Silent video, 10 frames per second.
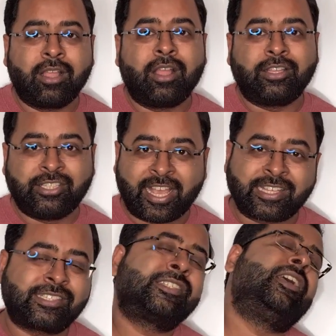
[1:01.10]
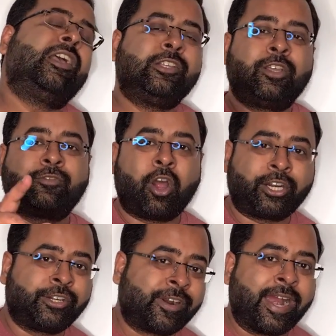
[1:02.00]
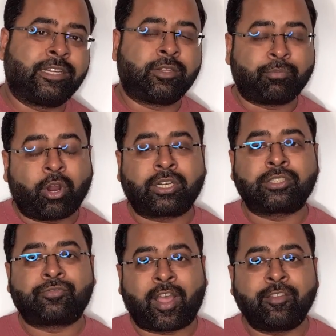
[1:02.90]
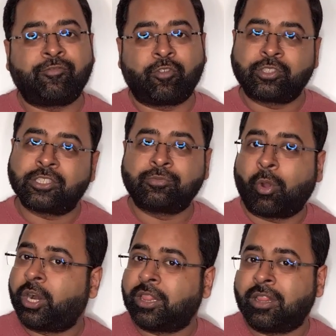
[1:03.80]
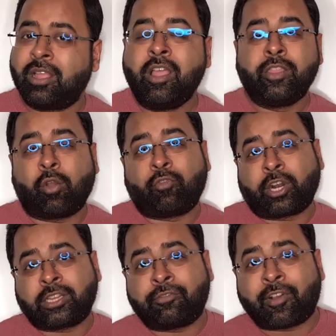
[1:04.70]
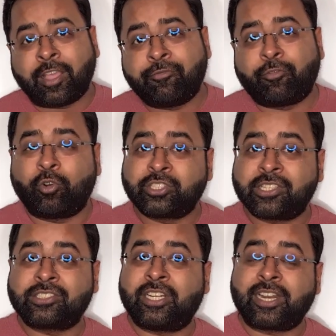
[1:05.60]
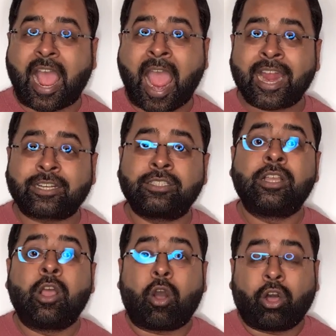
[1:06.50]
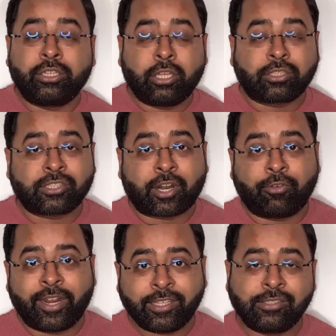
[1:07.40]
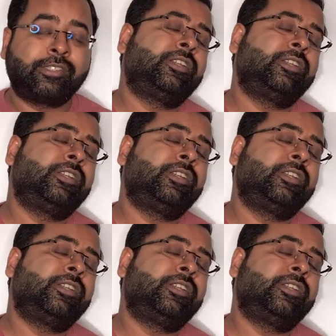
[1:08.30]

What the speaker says: Yes, you've got it right, the Porter's 5 forces model. Now what are the 5 forces that act on your surroundings?